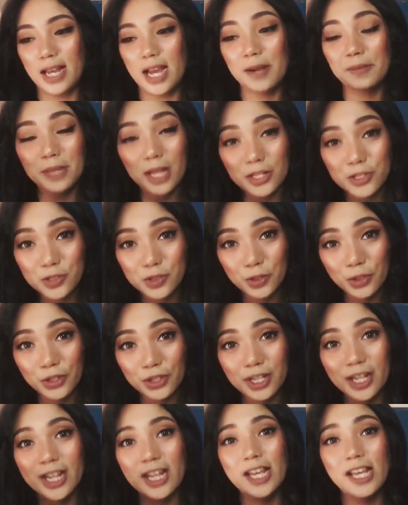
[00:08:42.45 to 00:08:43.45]
I'm not sure
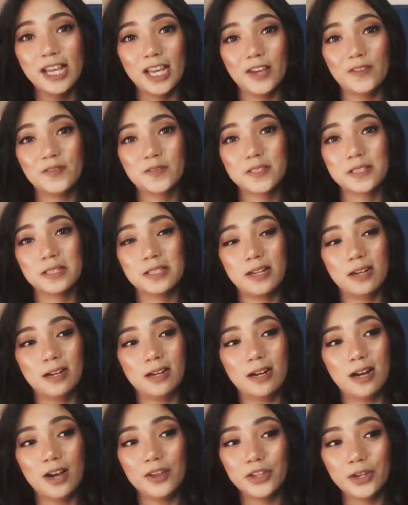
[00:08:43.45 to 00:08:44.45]
if
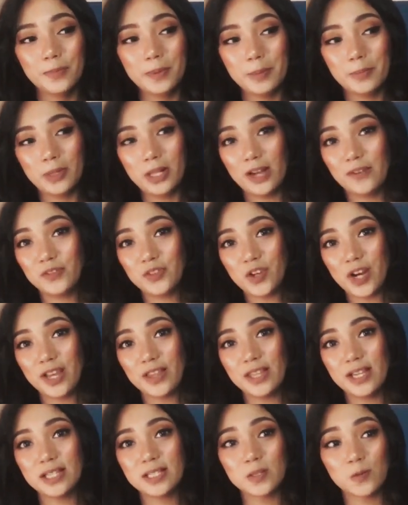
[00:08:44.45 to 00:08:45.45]
other people have tried
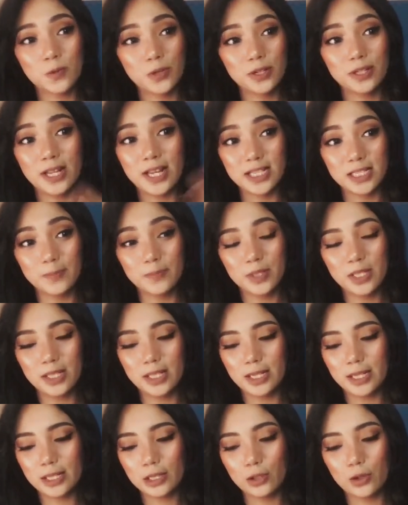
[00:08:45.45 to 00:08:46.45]
this or naisip
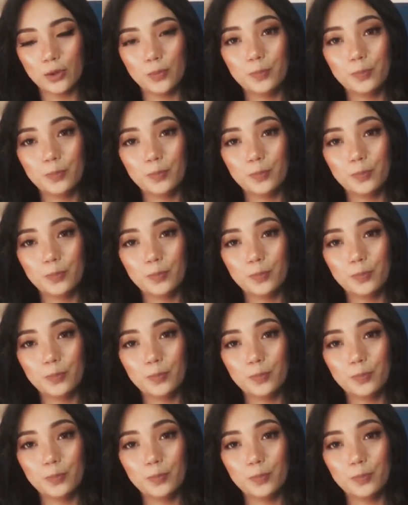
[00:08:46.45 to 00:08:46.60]
nila to.